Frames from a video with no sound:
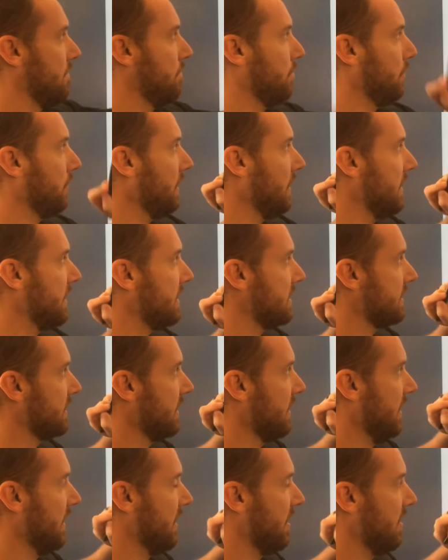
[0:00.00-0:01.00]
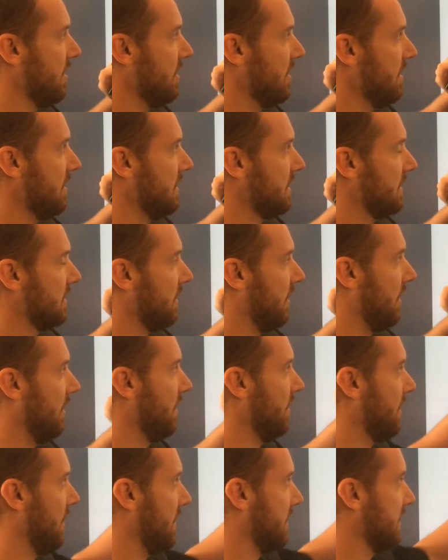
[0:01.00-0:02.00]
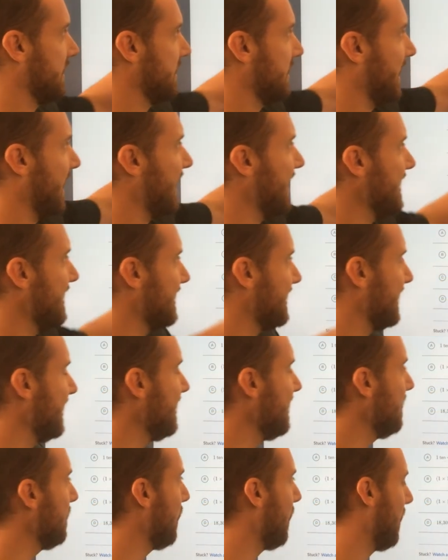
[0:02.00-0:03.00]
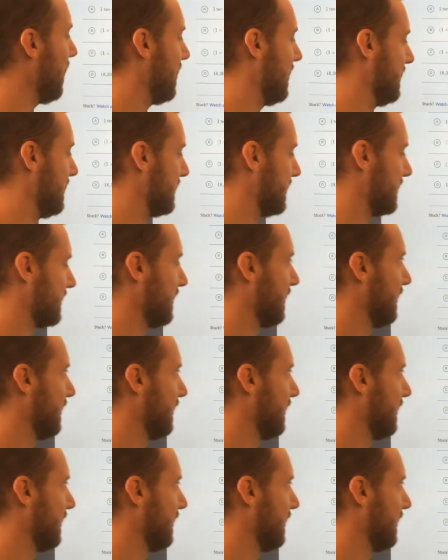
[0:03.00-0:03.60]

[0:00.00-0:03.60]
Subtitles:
place this on there. It says 18 ones.